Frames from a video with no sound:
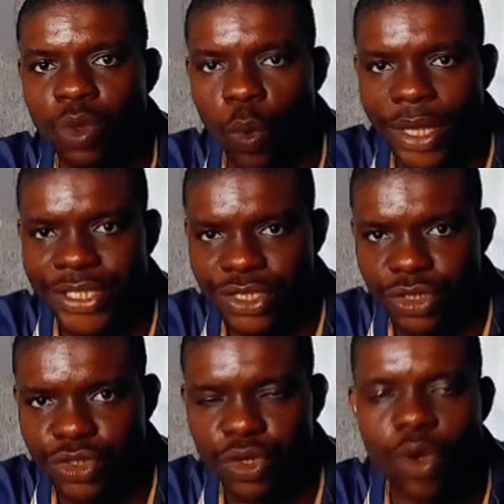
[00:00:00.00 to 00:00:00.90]

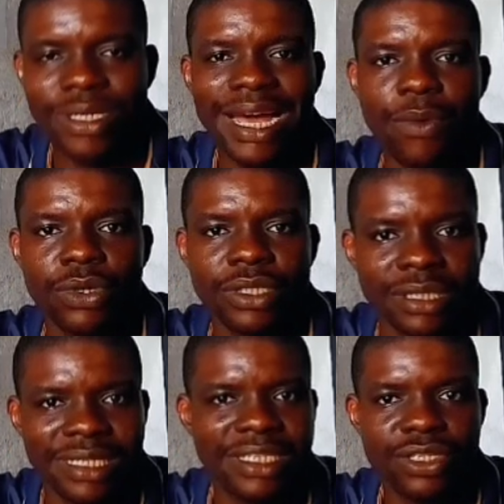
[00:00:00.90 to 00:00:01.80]
questions under
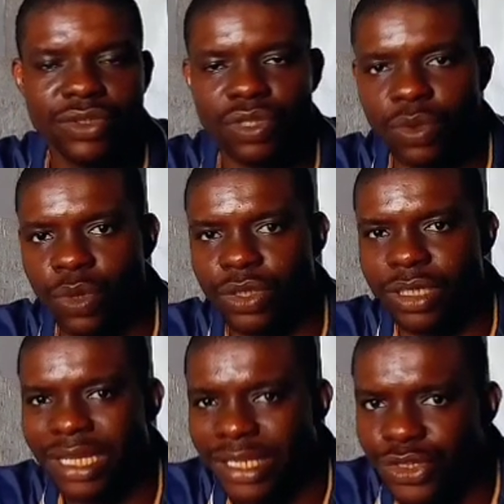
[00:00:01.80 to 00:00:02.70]
this
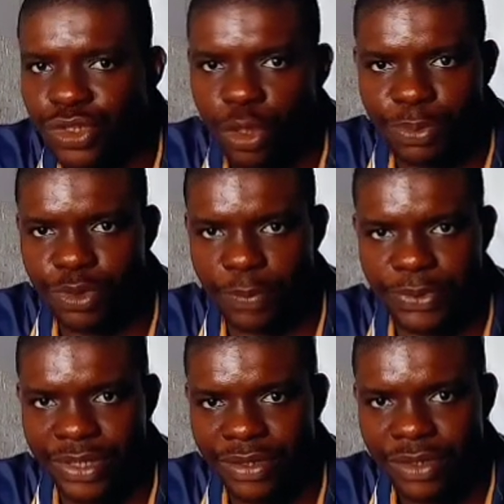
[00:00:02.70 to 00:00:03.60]

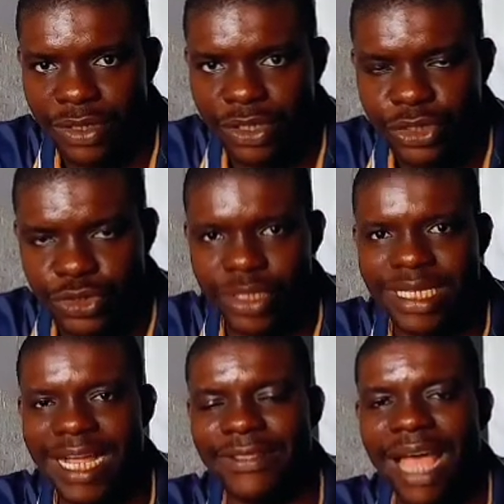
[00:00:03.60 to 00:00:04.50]
subtopic.
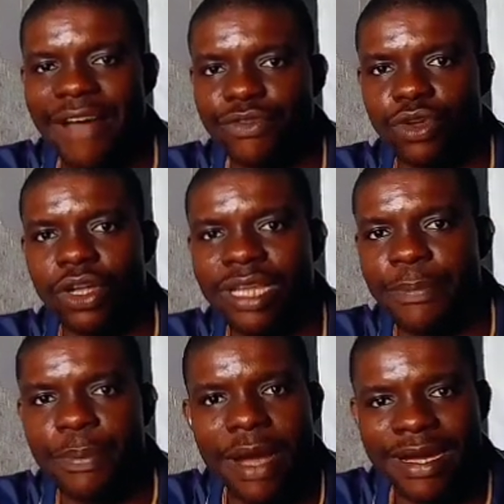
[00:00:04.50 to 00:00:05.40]
Just and I've done a
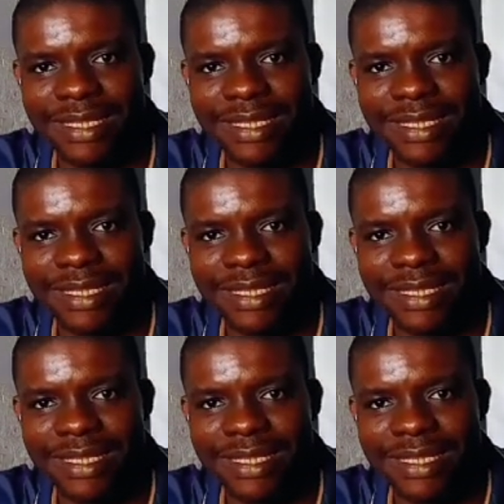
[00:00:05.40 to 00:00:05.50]
proper